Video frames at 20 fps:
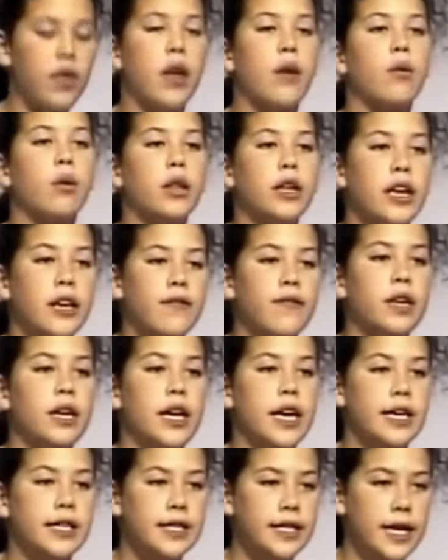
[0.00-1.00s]
if they will
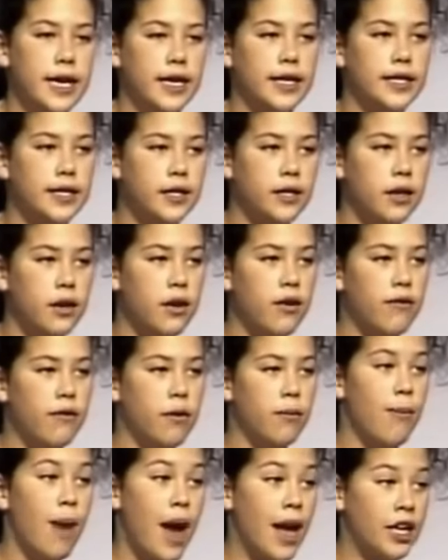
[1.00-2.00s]
even exist
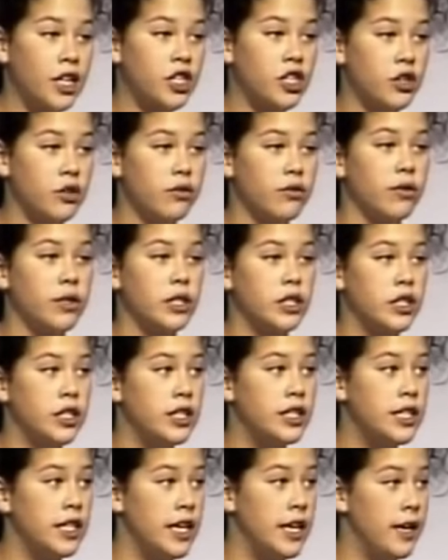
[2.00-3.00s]
for my children to
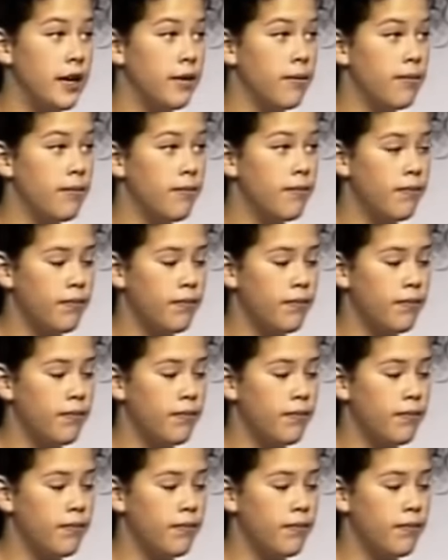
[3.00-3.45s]
see.